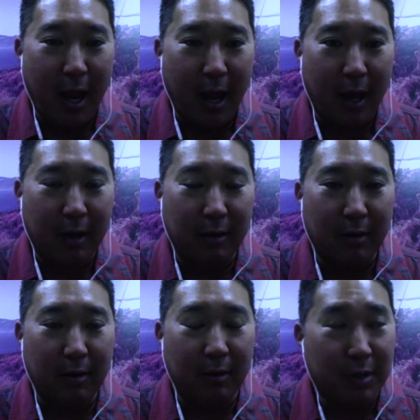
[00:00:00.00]

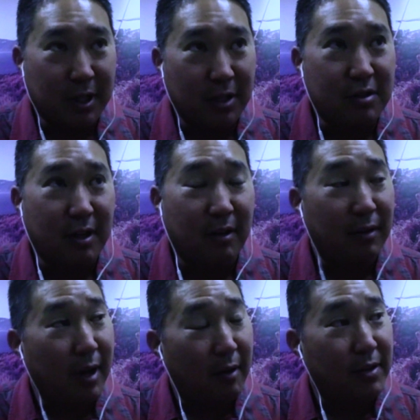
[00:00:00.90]
And what's interesting
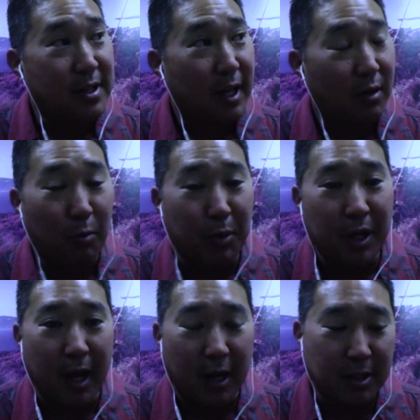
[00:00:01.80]
enough is that the
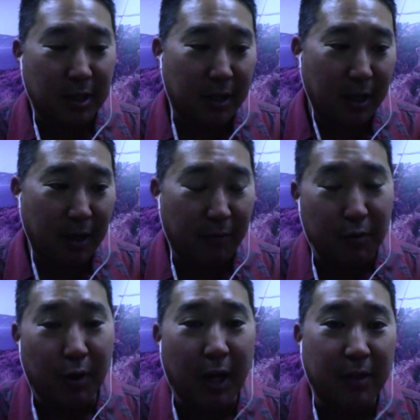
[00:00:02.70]
opihi actually,
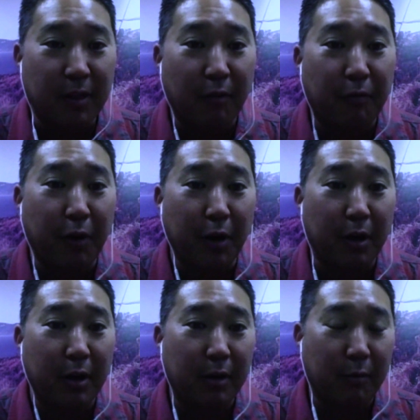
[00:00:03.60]
if you cut their
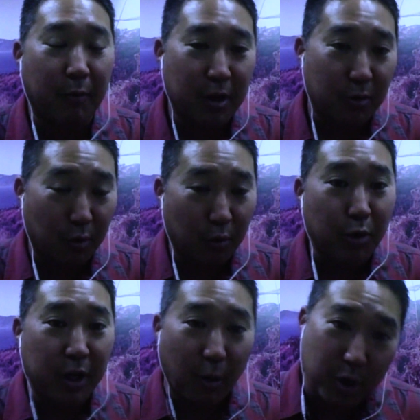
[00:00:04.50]
foot when
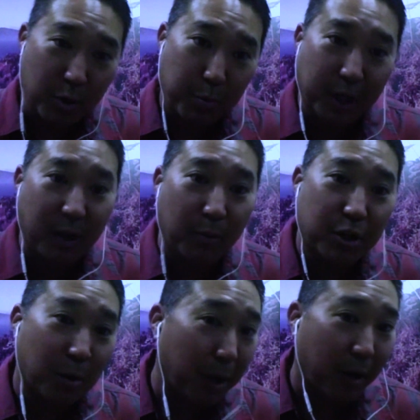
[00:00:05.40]
you pick
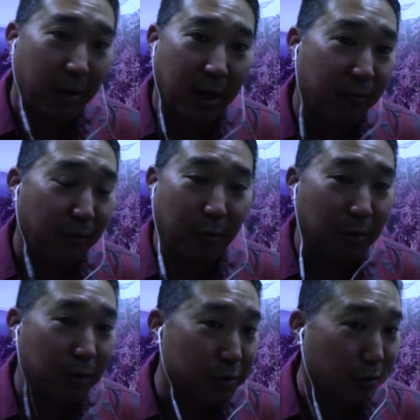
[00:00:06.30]
them with your butter knife
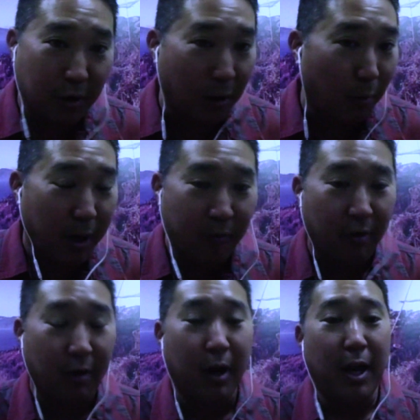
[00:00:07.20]
or your screwdriver or
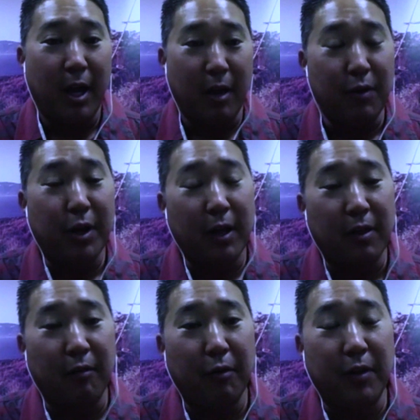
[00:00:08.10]
whatever, if you
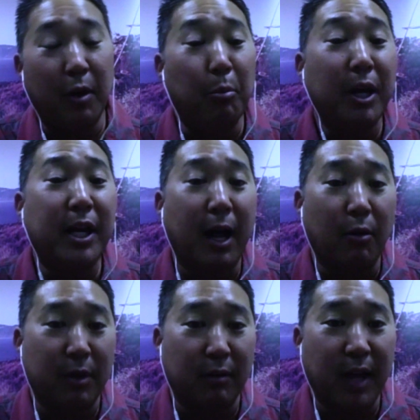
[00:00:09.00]
cut the foot, they'll bleed
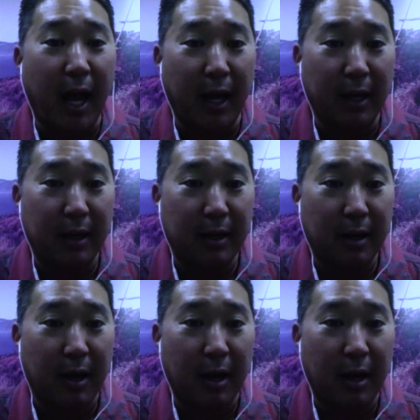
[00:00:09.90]
out, they'll die.